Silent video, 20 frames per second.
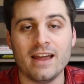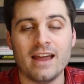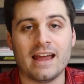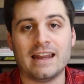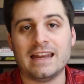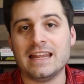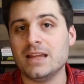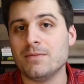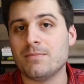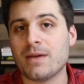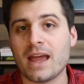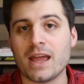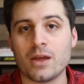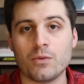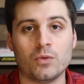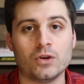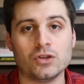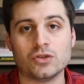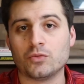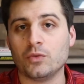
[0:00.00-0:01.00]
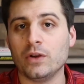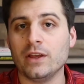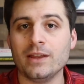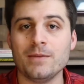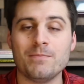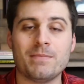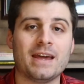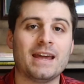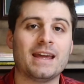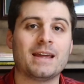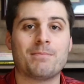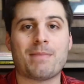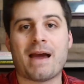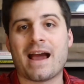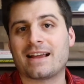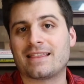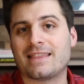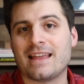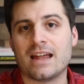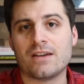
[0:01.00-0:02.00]
And eBay was really big
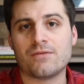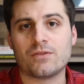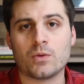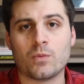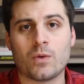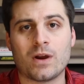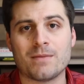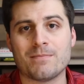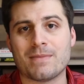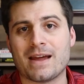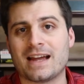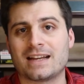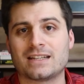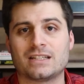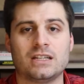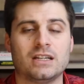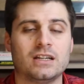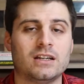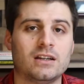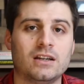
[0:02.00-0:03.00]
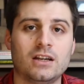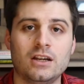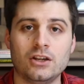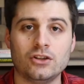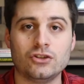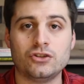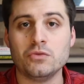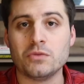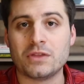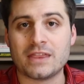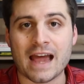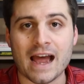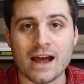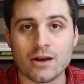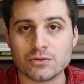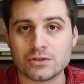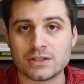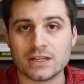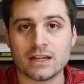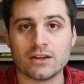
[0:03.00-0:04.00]
back then, rewind back to
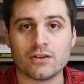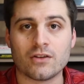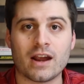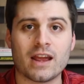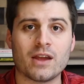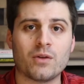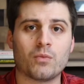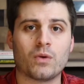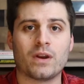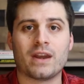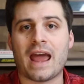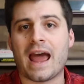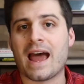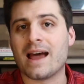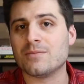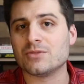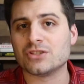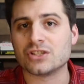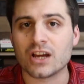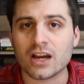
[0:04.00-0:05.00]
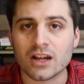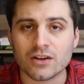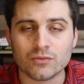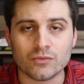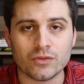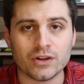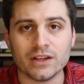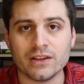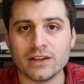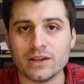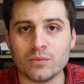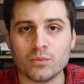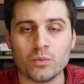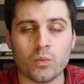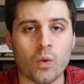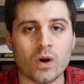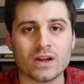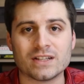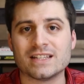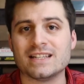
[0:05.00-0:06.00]
2000, right? When Amazon really
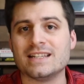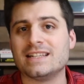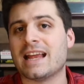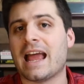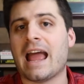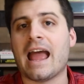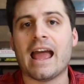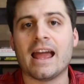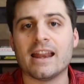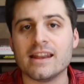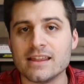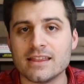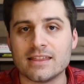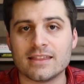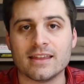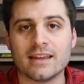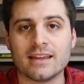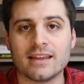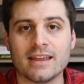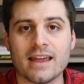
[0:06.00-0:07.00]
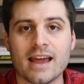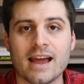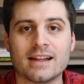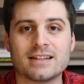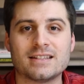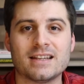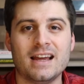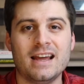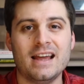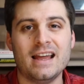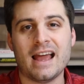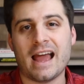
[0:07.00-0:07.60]
wasn't anything yet.